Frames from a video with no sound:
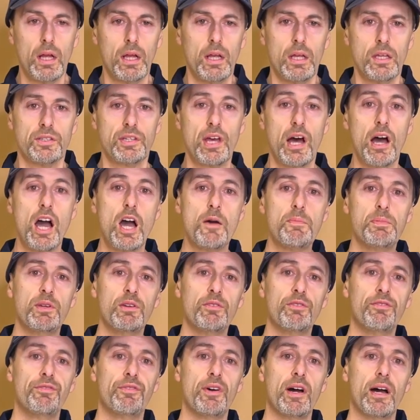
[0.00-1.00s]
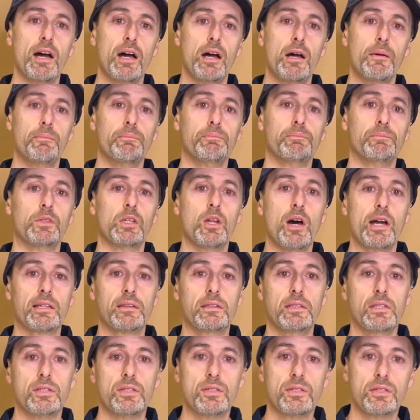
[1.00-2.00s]
So I hope you've liked
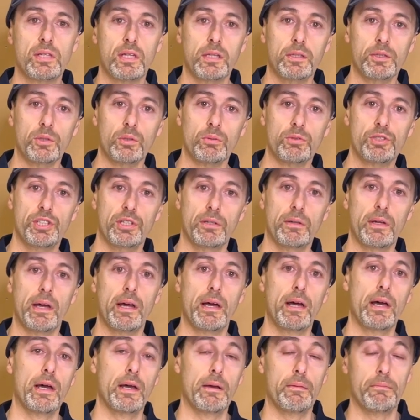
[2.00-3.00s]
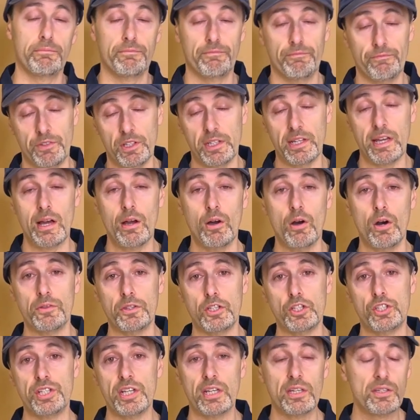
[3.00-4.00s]
this little video on the
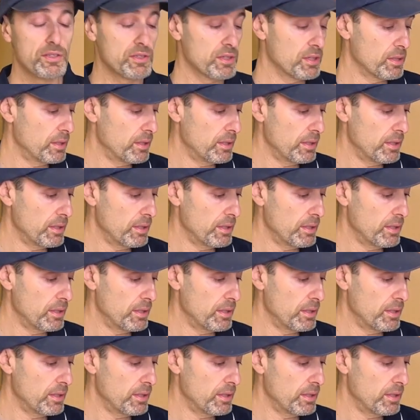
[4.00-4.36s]
jigs.